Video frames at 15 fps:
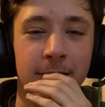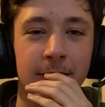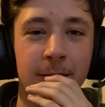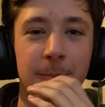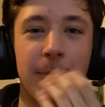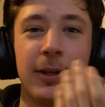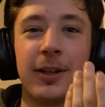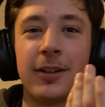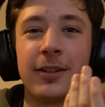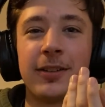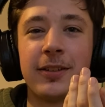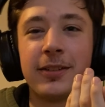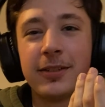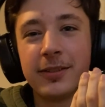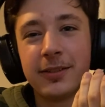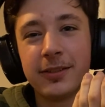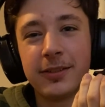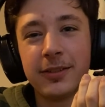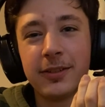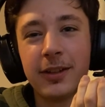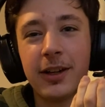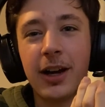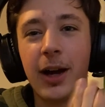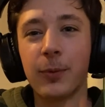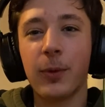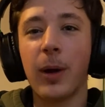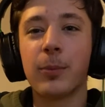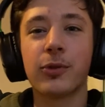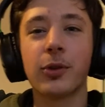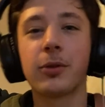But
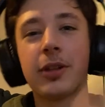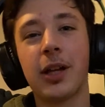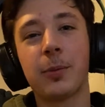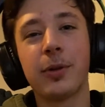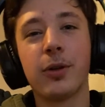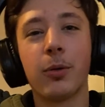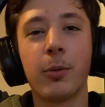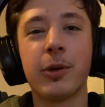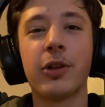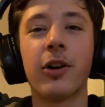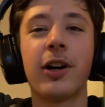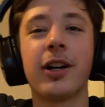I'm so glad we got what we got,